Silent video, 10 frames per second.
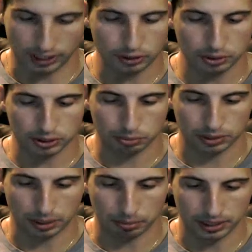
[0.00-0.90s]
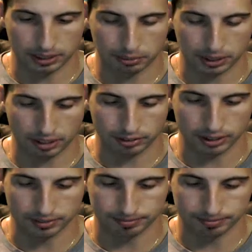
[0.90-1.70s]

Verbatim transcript: I do his ability recover?